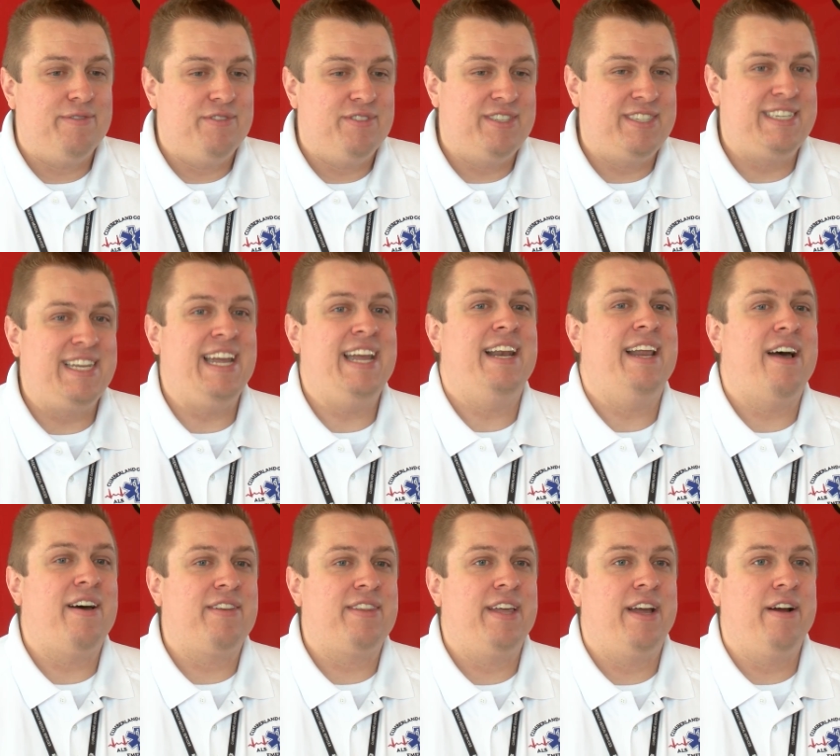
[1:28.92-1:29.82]
seen
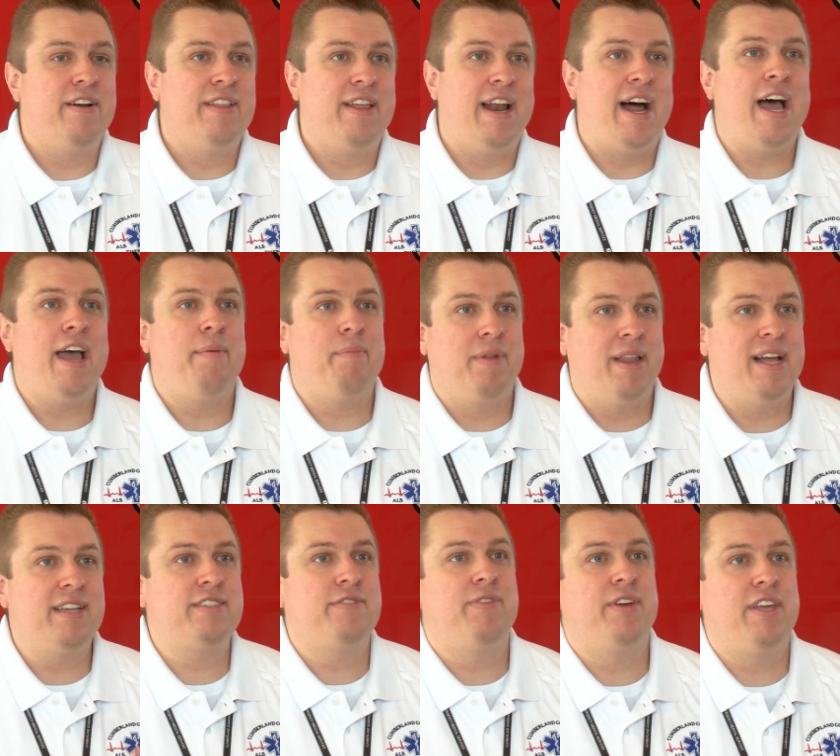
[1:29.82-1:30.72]
out there that I am
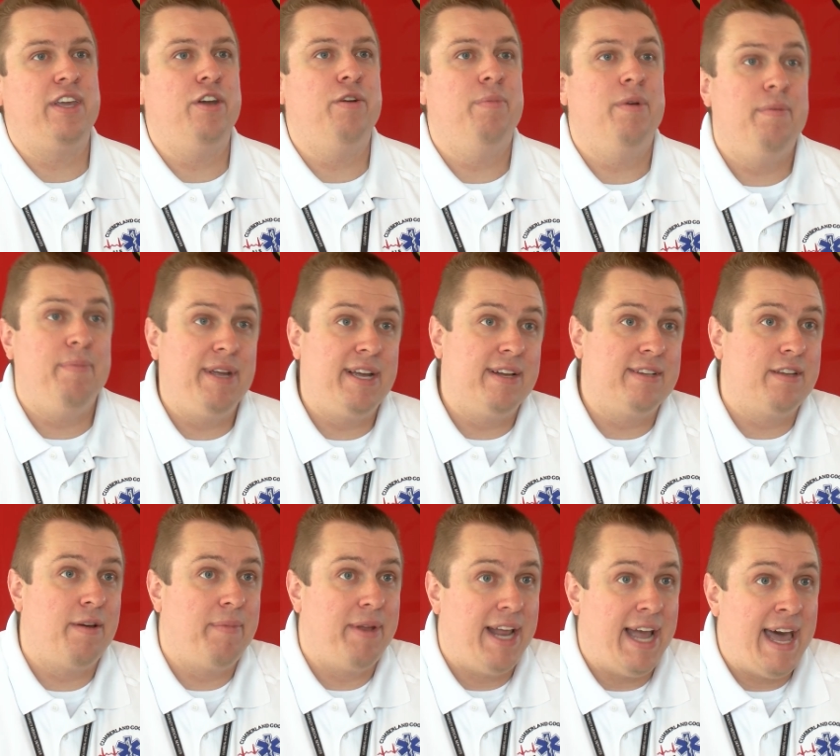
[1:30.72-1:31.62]
less of a human
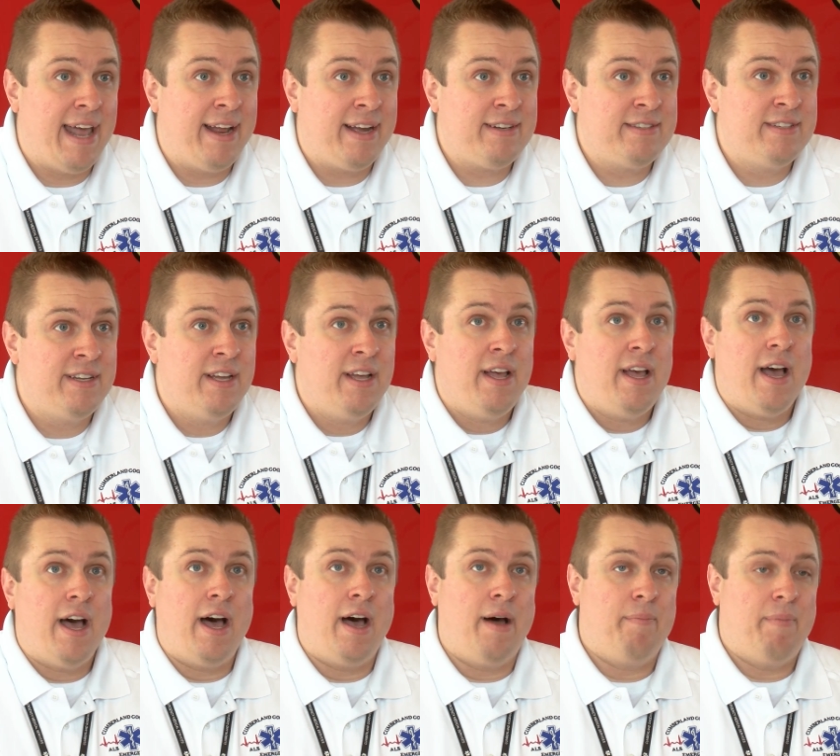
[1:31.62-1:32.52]
because I'm an addict,
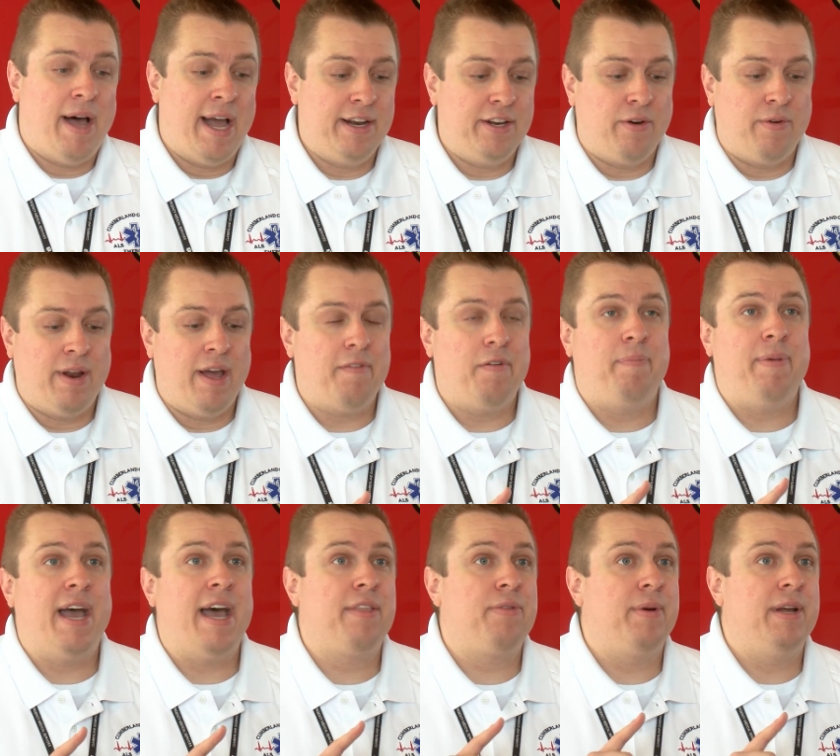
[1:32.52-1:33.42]
um, I don't have a
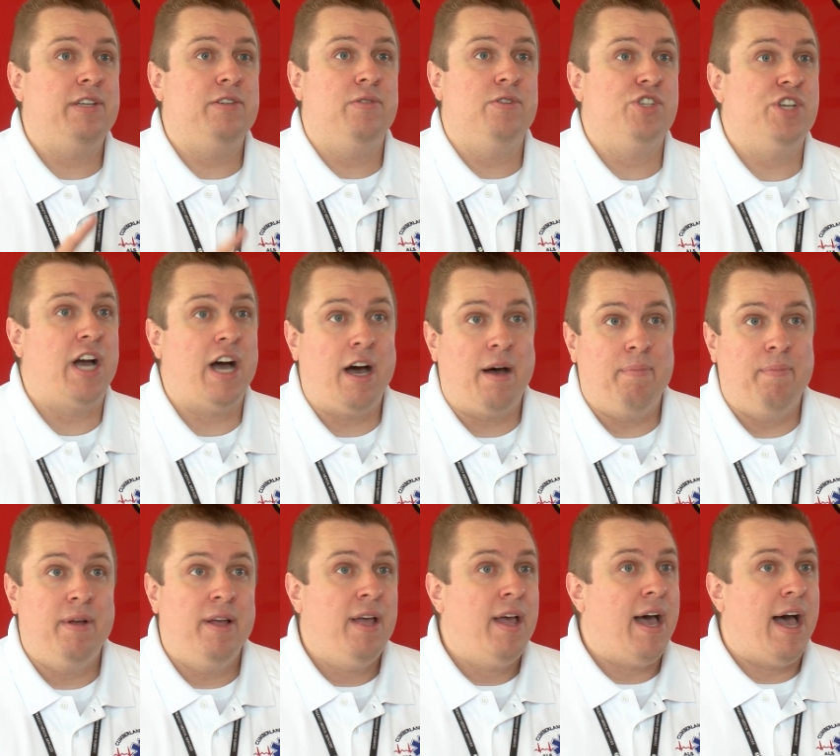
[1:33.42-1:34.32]
pathway to a job,
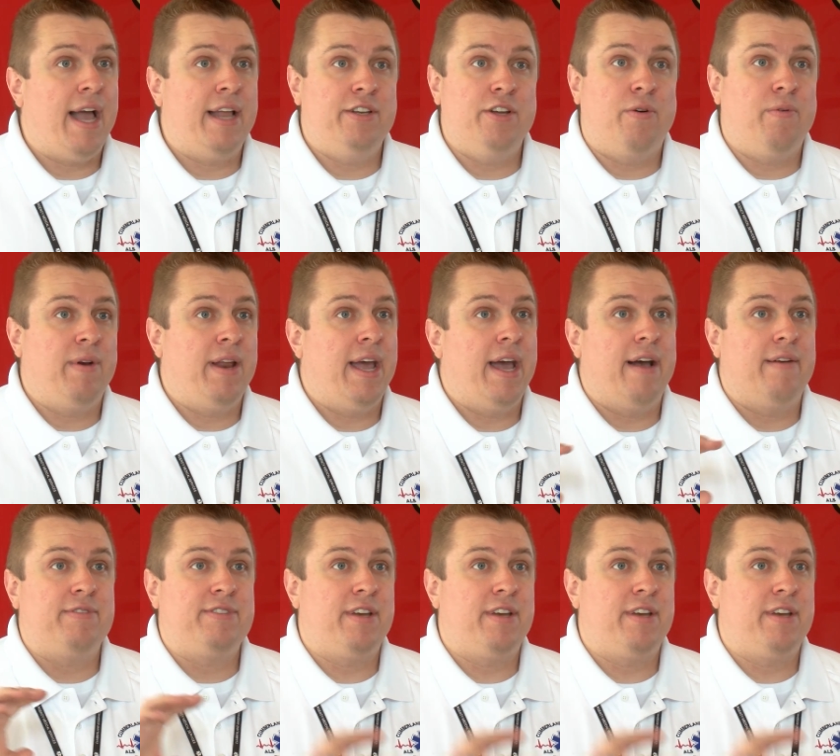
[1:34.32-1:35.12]
I don't have